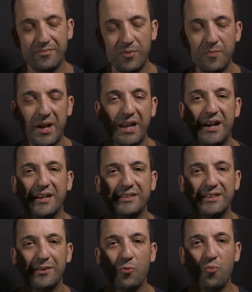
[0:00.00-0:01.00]
my
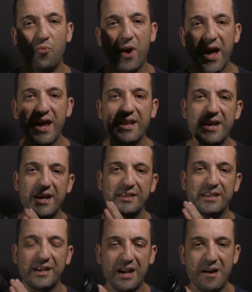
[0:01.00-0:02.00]
god, the way
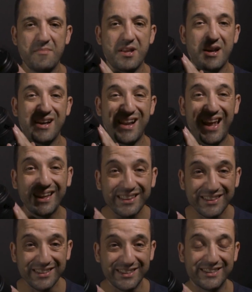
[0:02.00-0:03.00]
that the camera
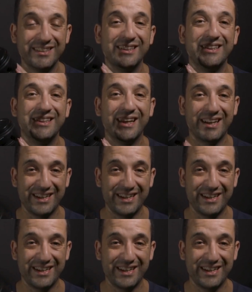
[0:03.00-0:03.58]
renders the